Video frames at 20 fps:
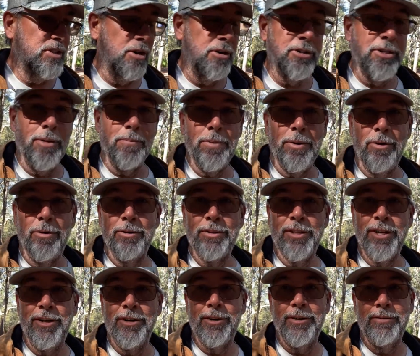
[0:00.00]
dumping earth
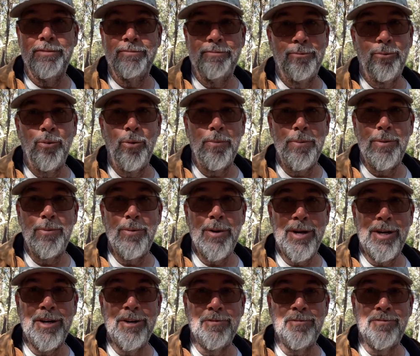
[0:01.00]
here, and we'll be ready
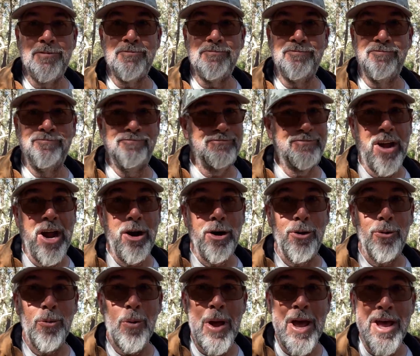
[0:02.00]
to fire
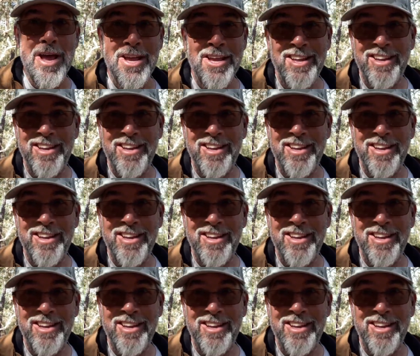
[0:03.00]
away.